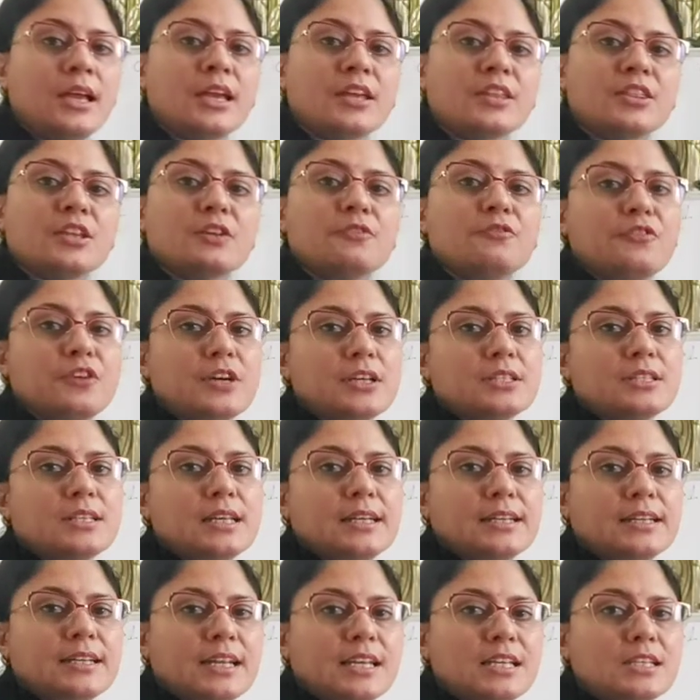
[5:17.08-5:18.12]
In the first
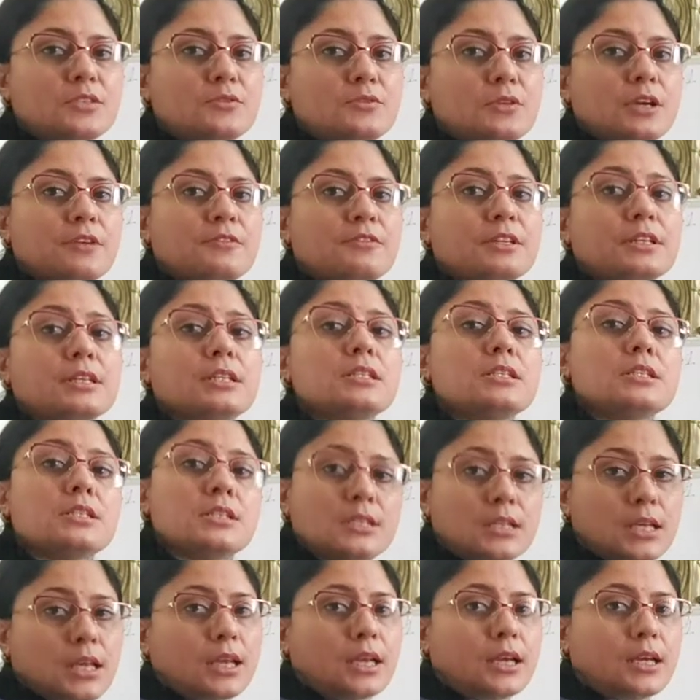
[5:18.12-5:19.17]
sentence we have written
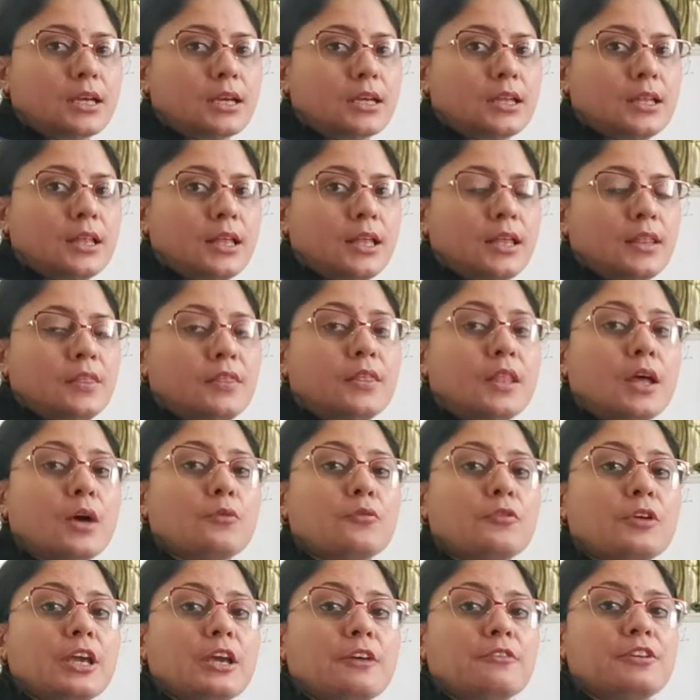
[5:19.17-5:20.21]
sing. Now
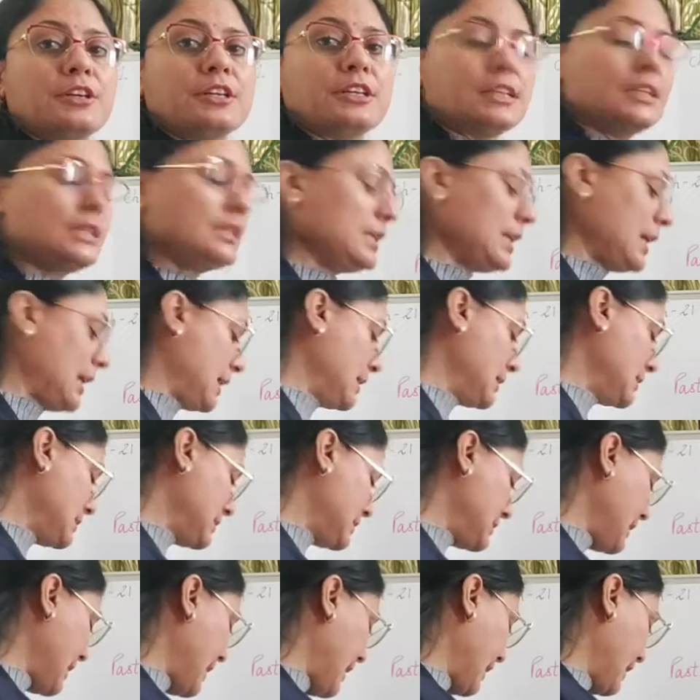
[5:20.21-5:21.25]
we have written
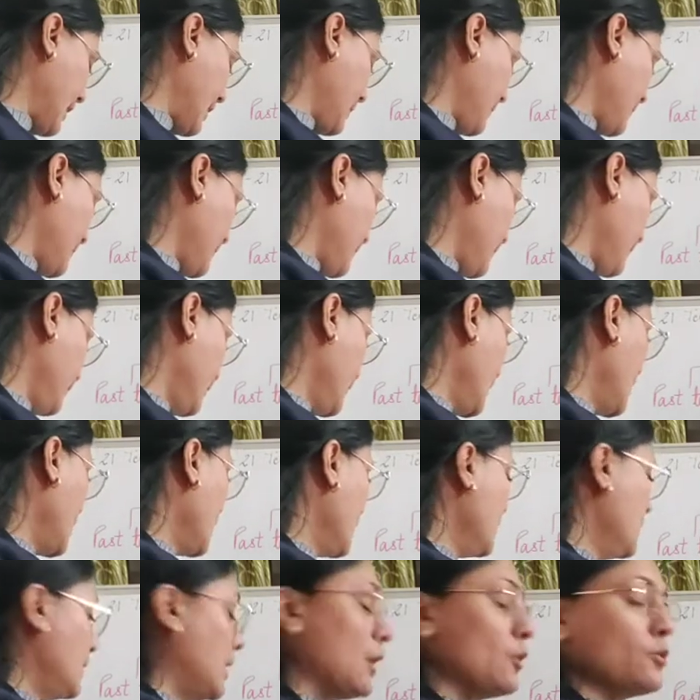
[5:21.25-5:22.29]
sang.
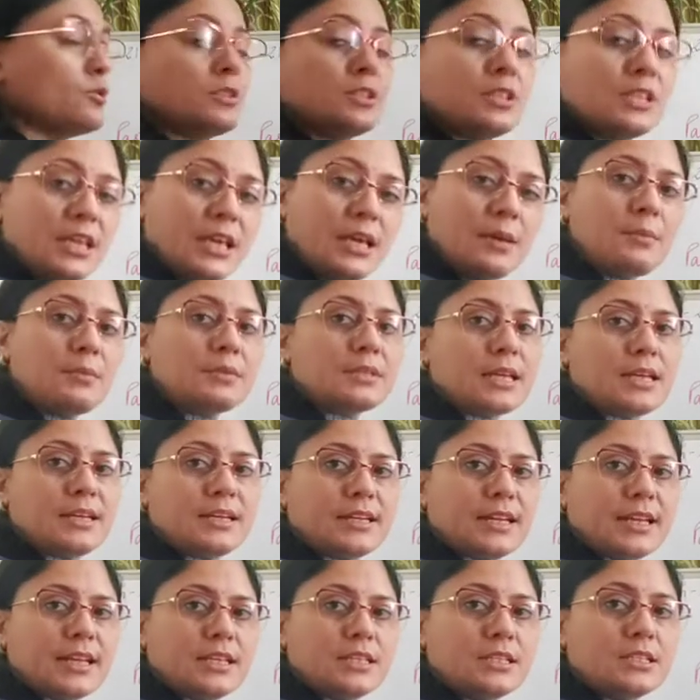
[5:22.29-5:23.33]
Now same
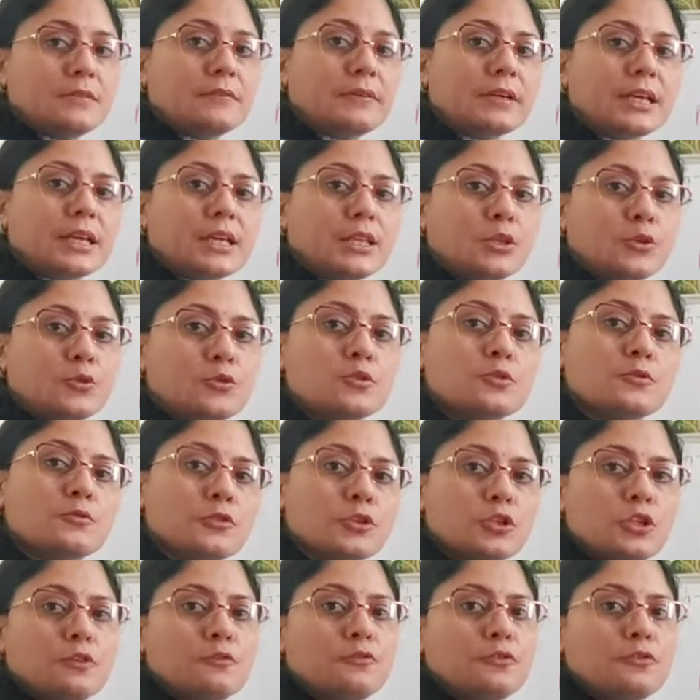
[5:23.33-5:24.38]
sentence we can use for the